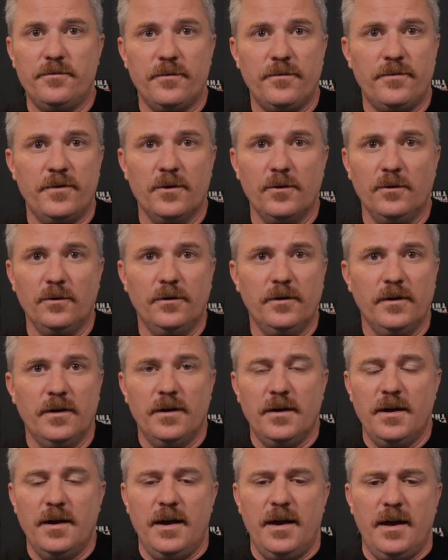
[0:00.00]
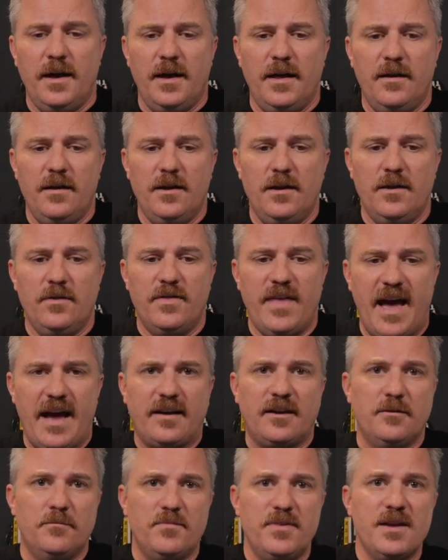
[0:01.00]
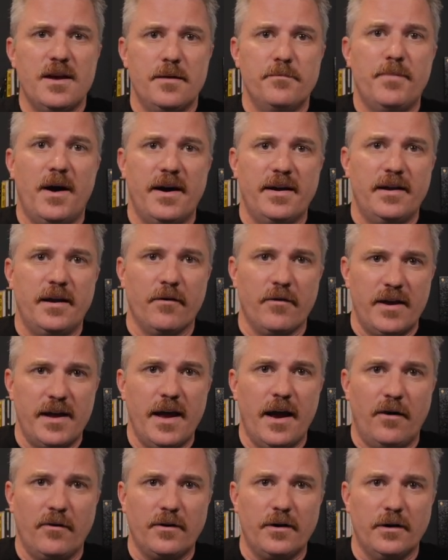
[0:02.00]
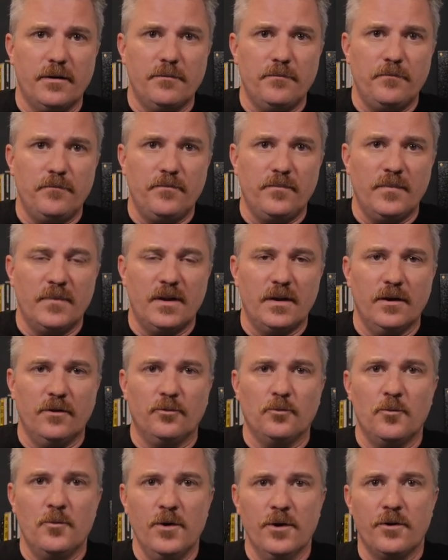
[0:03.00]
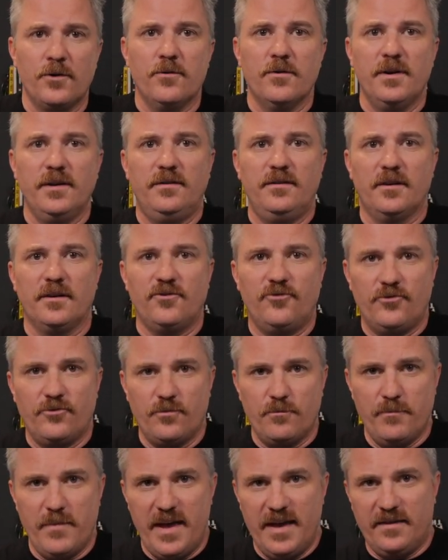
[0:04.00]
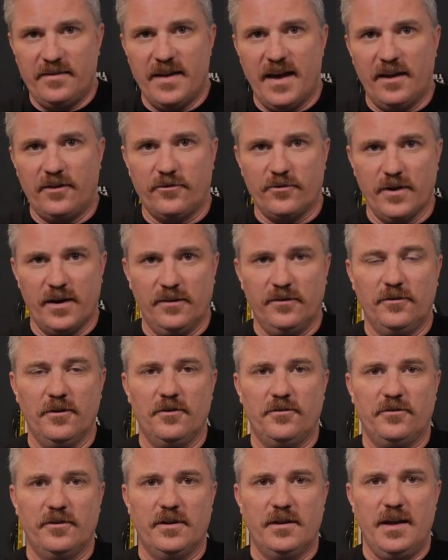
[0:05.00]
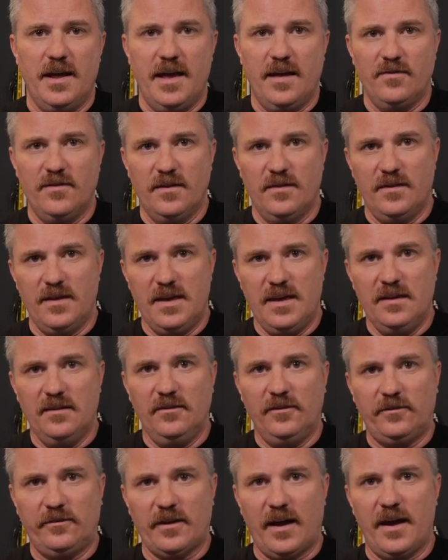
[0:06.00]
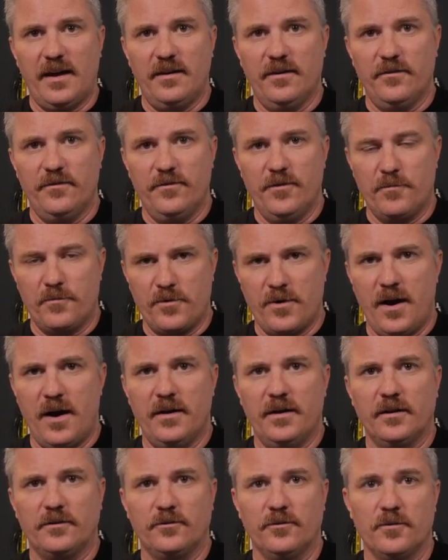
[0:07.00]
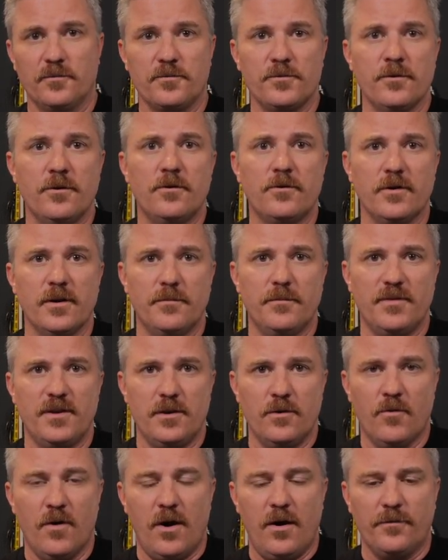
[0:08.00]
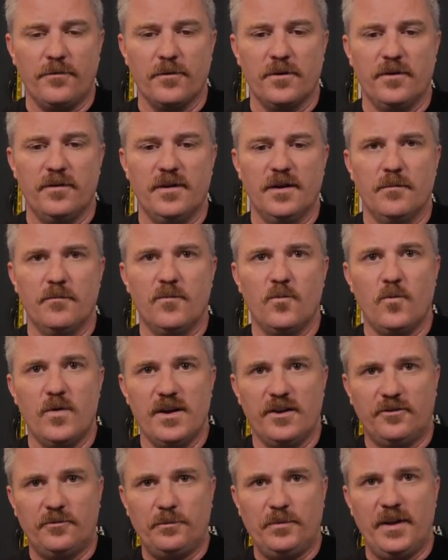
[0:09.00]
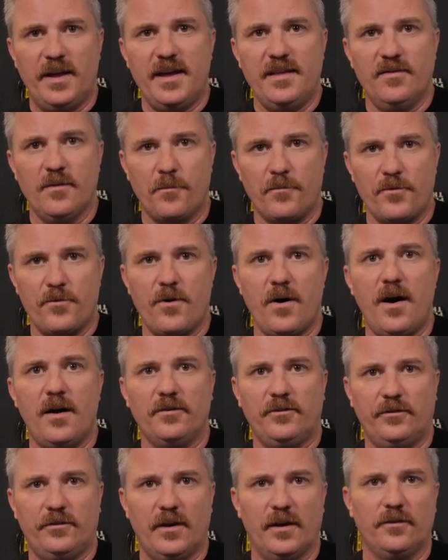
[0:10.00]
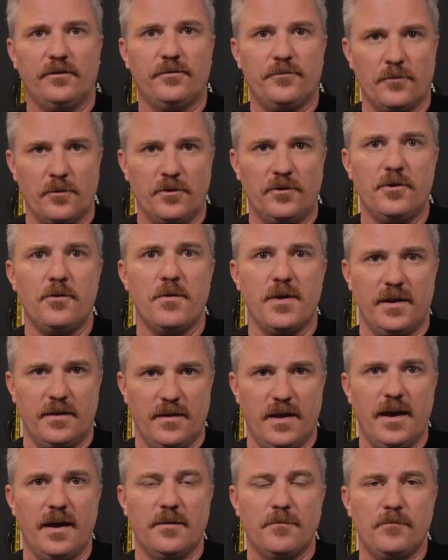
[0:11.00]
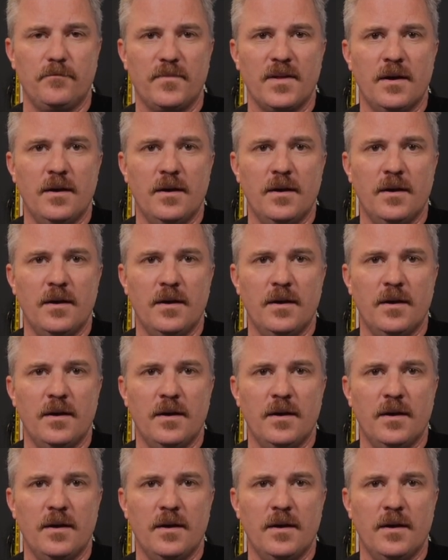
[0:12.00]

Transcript: unfulfilled, that can be a binary outcome. Is we're going to tr- make that transition. And then inside of the product or the program that you offer to them, we explain the process for doing that